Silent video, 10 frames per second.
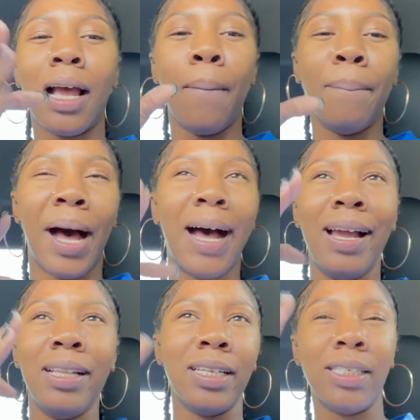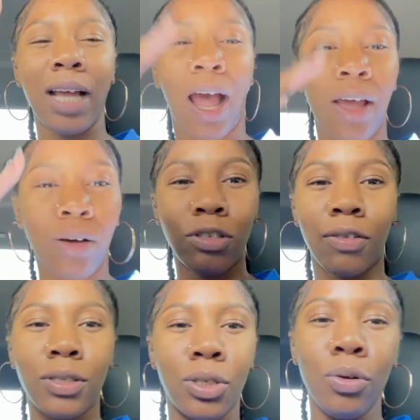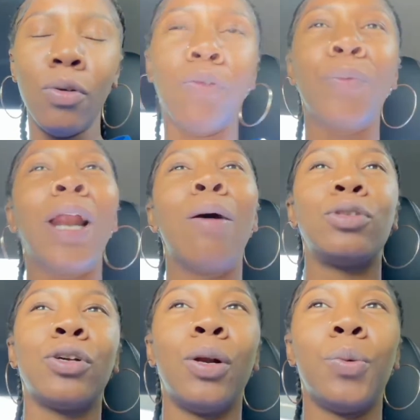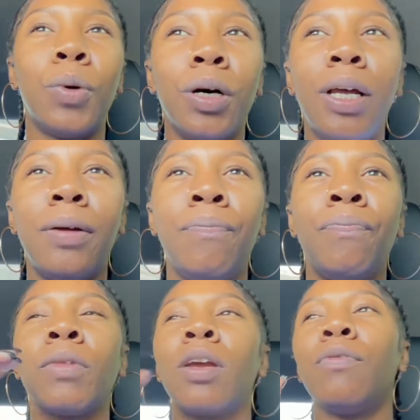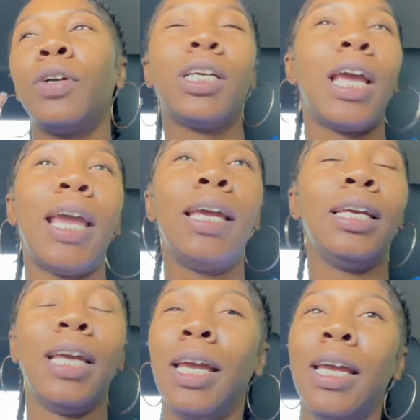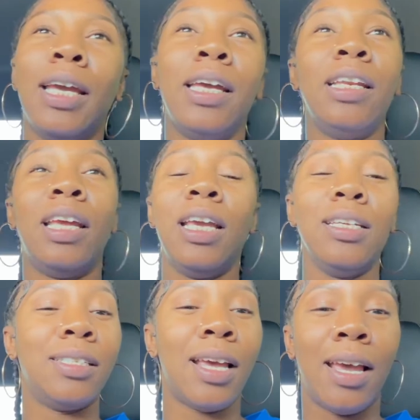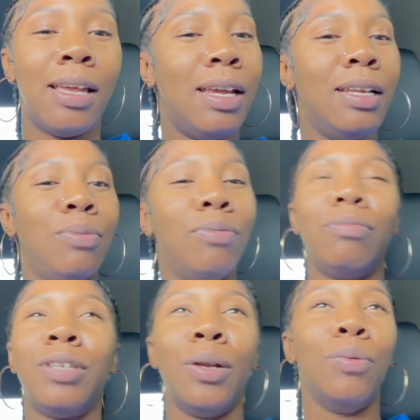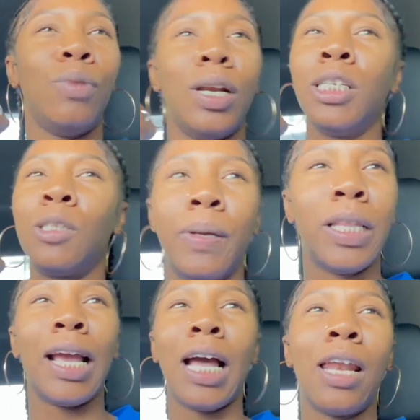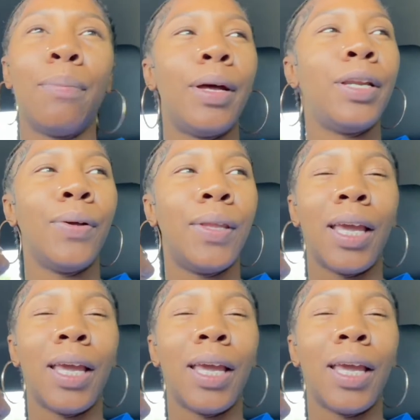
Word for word: of combine the styles of the two of what I was gonna want for the cake and he said he didn't want to spend that kind of money on the